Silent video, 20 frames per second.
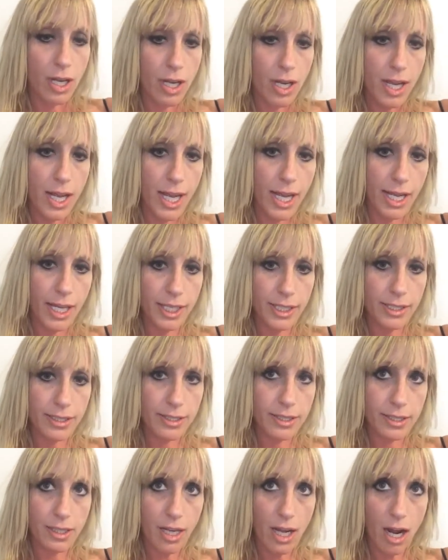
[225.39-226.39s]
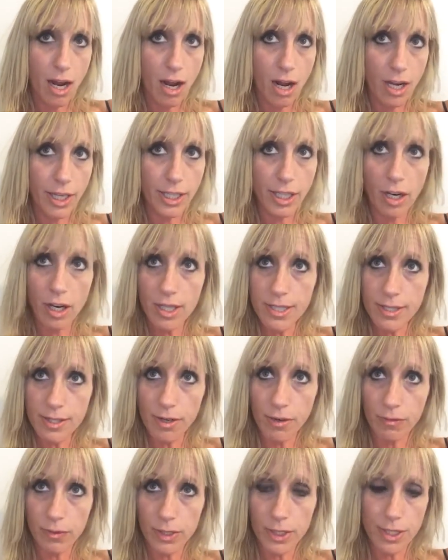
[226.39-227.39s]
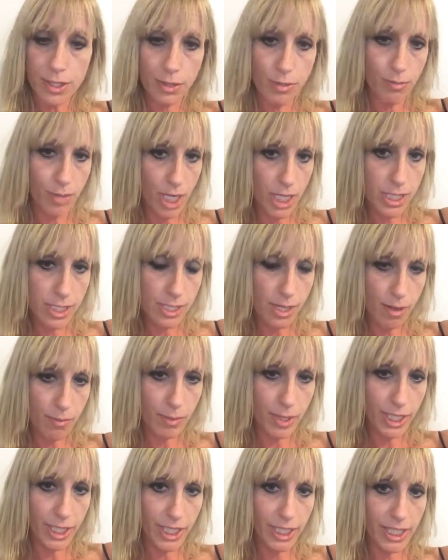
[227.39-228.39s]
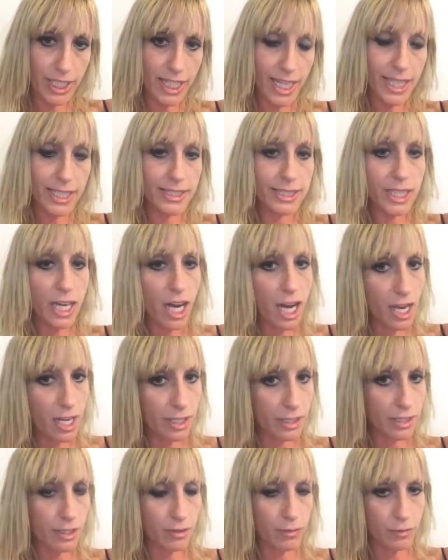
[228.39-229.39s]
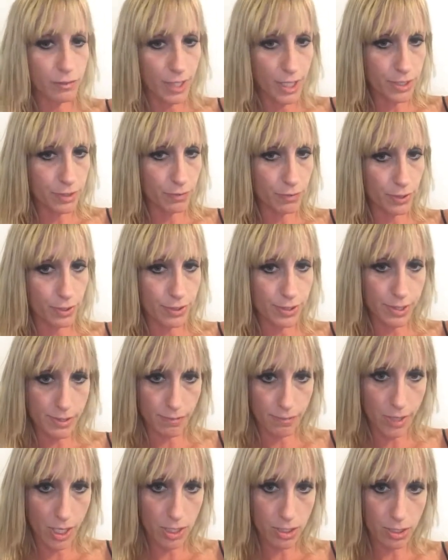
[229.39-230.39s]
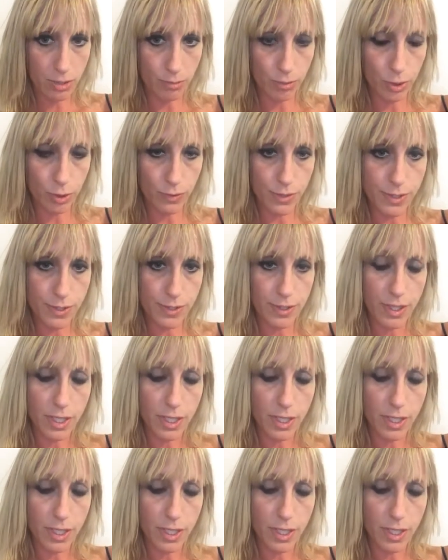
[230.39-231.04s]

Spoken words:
And I also, for 2 months, have been eating a ton of fresh fruits and vegetables.